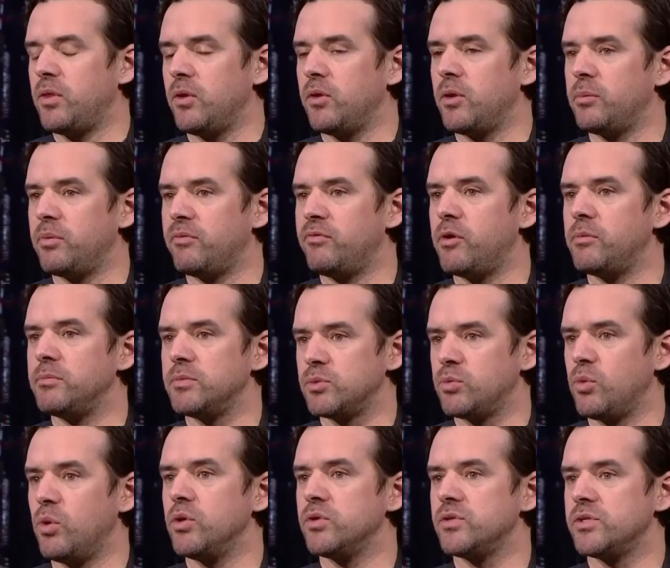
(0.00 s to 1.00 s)
thought the
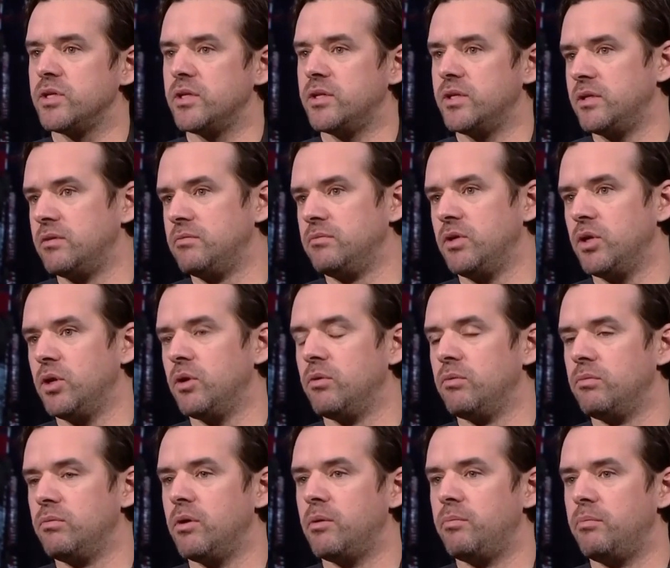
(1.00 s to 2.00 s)
performance warranted, you
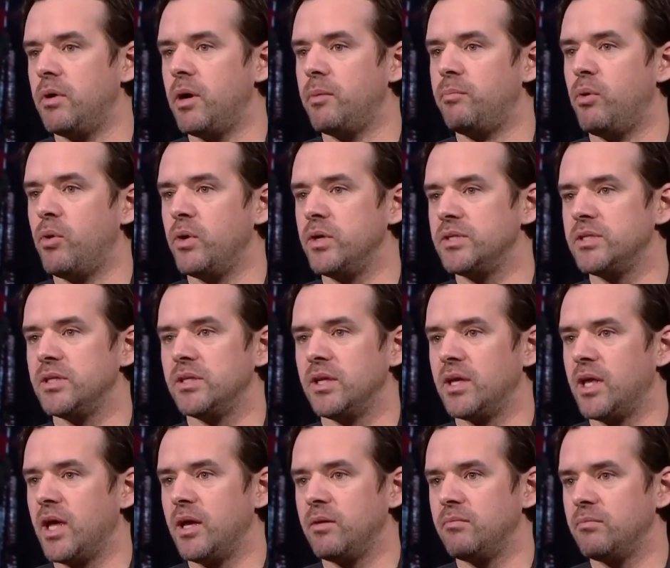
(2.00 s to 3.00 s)
know, a point in the
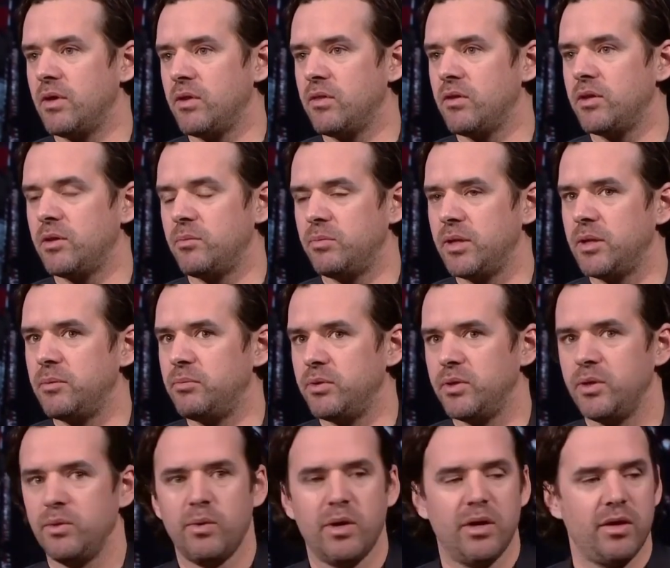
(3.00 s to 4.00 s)
game. I thought they played
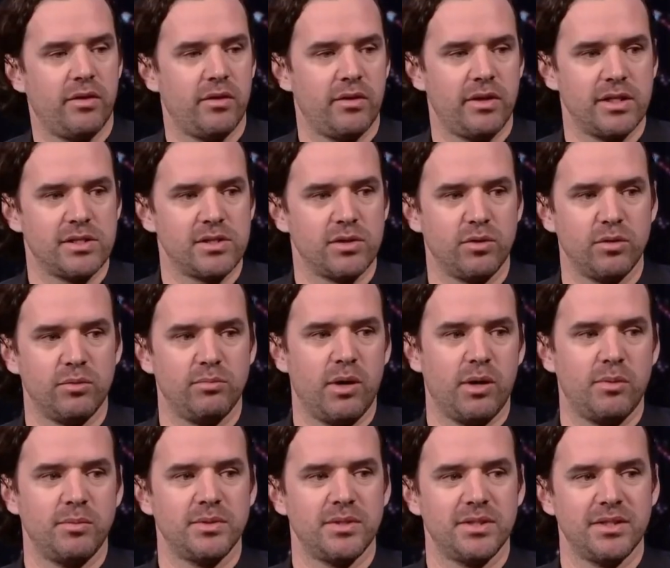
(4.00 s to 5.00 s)
pretty well. I thought they had some good
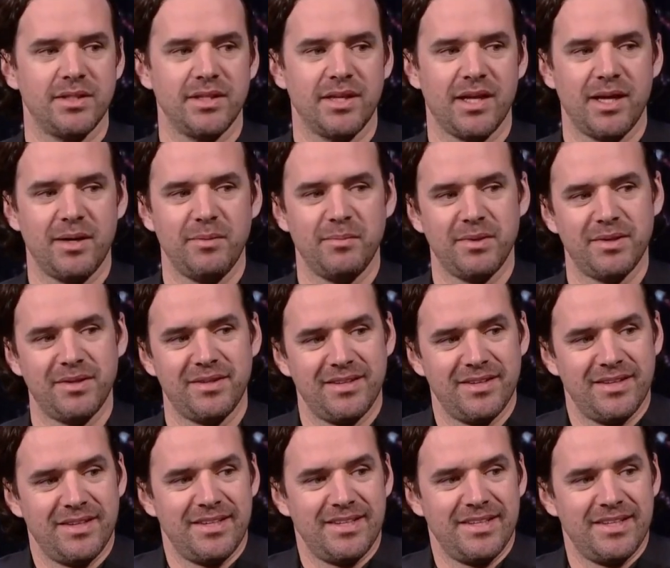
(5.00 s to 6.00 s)
moments in the game. But,
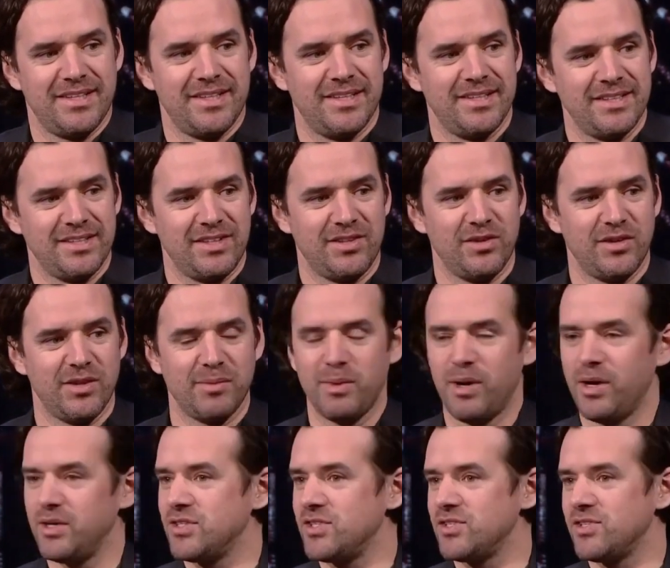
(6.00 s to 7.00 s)
you know, the
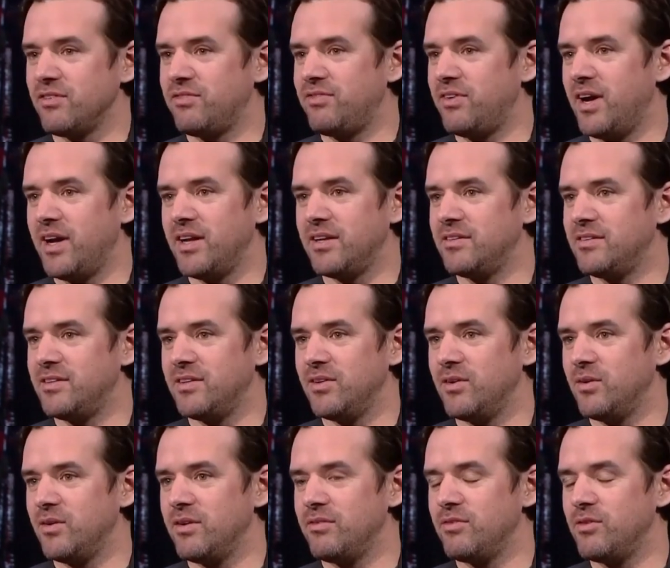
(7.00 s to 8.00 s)
margins are fine, you
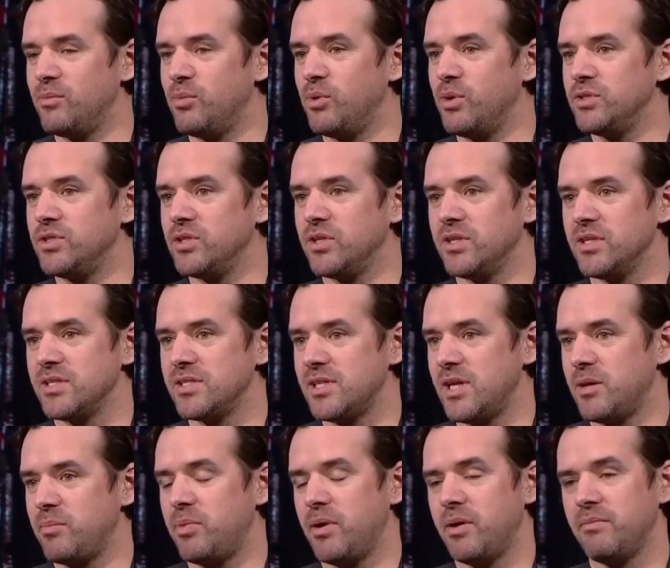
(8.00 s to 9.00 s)
know, and if the boys are going to
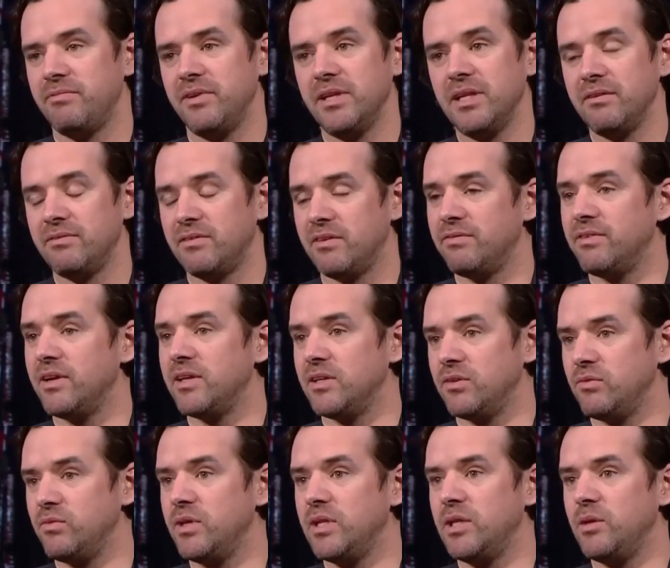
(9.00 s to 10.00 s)
step up, Villa have
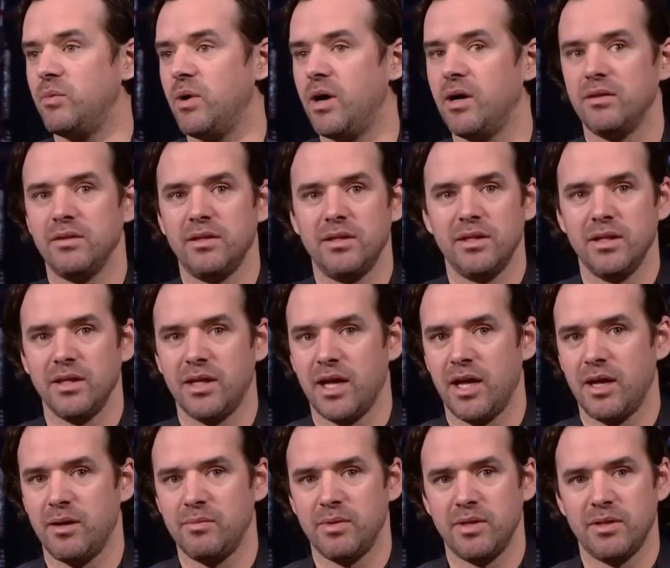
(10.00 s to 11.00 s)
defended really well in the
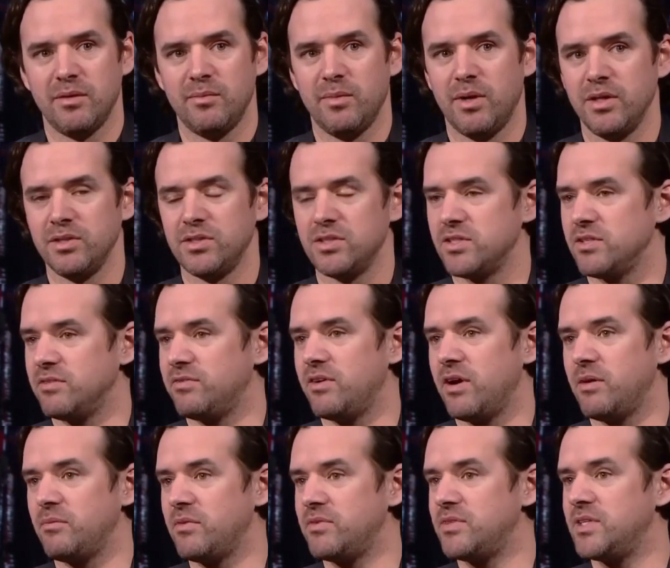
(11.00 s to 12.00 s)
game and the margins are
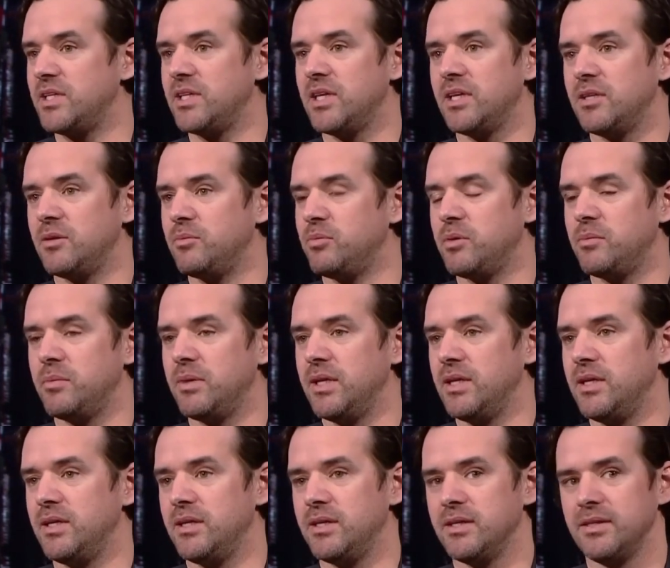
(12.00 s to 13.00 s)
fine. We've seen that in the Premier
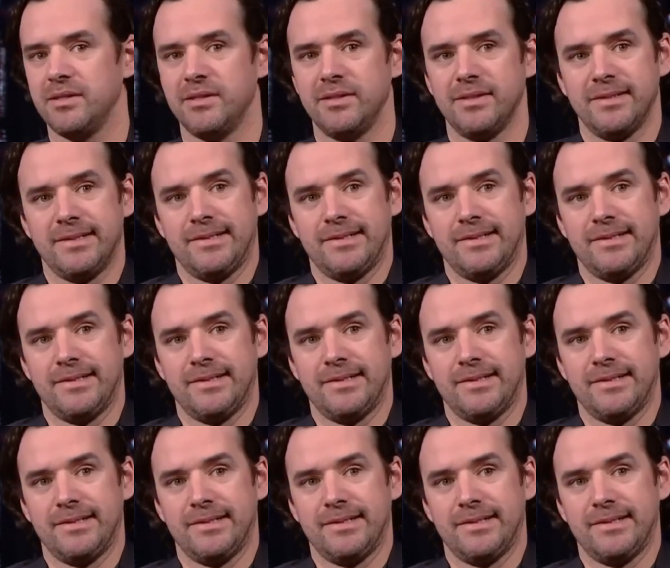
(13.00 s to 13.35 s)
League. And,